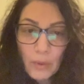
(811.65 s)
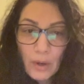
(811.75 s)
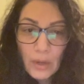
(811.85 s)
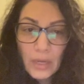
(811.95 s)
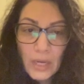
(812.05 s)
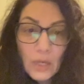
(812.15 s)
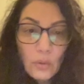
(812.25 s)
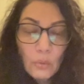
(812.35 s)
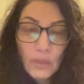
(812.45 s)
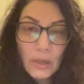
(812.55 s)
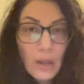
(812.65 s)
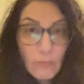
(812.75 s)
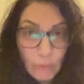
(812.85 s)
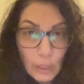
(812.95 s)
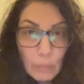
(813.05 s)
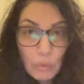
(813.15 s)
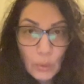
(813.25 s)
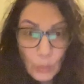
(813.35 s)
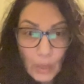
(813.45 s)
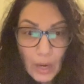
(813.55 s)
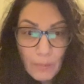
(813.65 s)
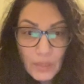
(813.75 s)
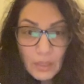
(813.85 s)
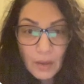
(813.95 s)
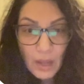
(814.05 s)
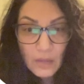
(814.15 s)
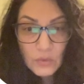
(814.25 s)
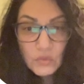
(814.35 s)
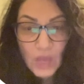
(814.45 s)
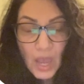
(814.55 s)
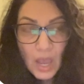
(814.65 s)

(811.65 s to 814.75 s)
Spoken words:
perinatal recovery program because